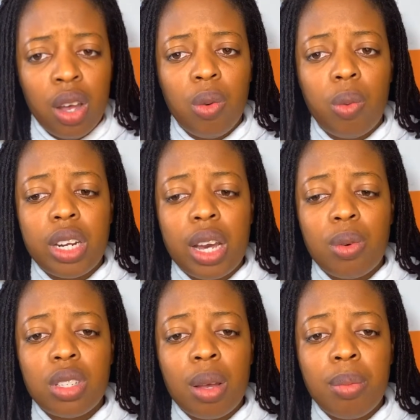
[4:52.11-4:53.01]
when I
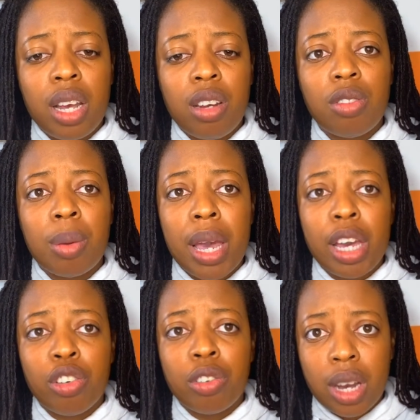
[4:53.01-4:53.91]
was applying for my
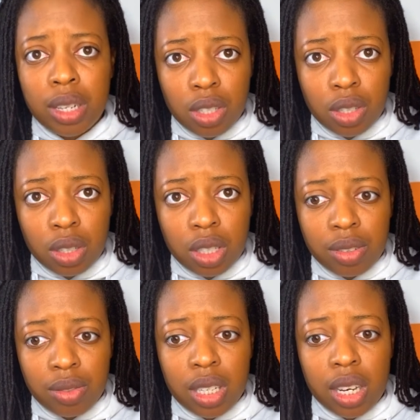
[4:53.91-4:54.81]
grad
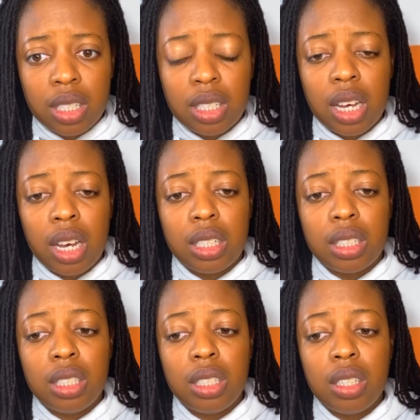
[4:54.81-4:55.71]
certificate, and